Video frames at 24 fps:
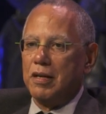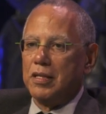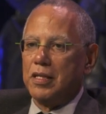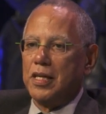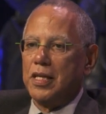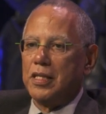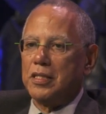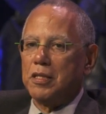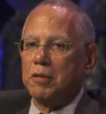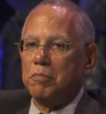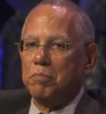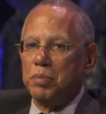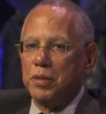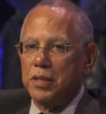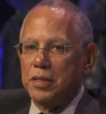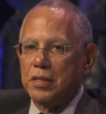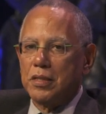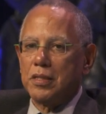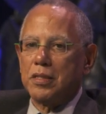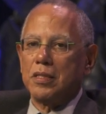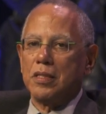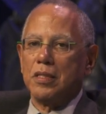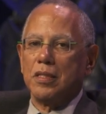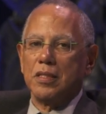It's a
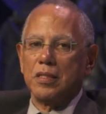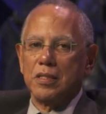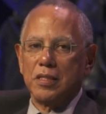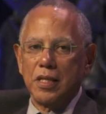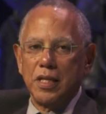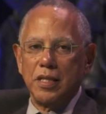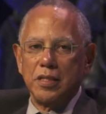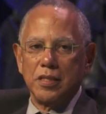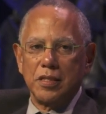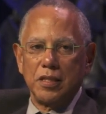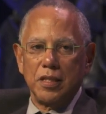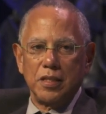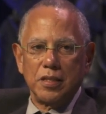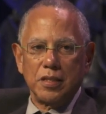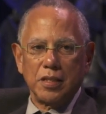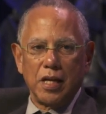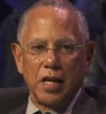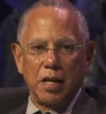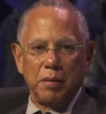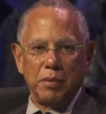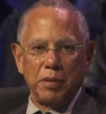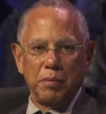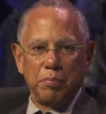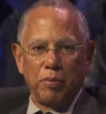business in the sense that it's got
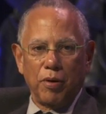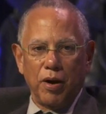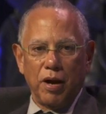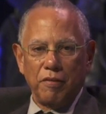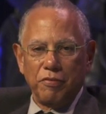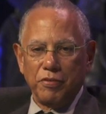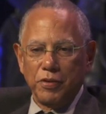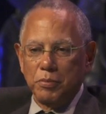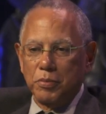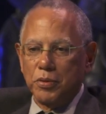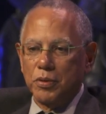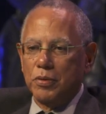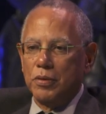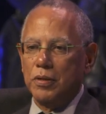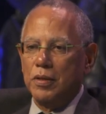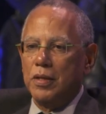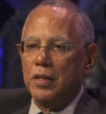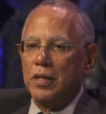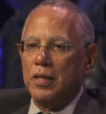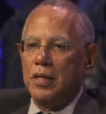to be profitable,